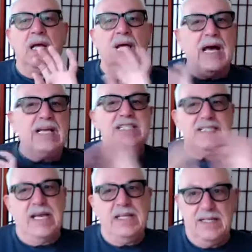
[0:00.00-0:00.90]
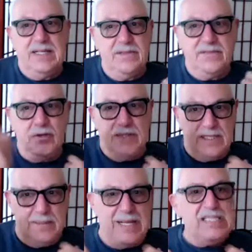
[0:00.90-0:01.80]
I say that if you
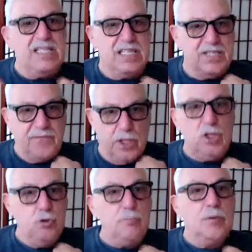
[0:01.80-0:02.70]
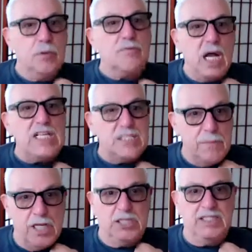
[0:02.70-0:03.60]
get the basics of the Kubler-Ross
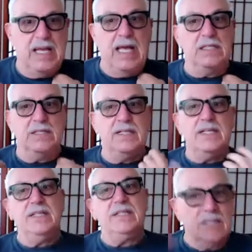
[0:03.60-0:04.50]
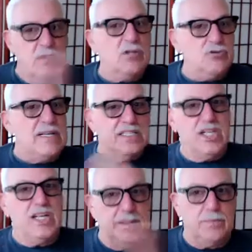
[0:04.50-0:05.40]
model down, that they're all
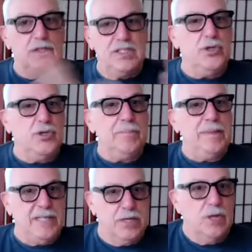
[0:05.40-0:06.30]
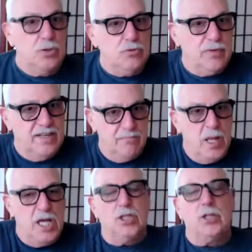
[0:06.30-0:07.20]
translatable and you can pick your own grief
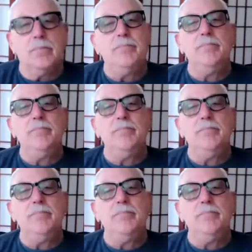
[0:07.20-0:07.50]
model.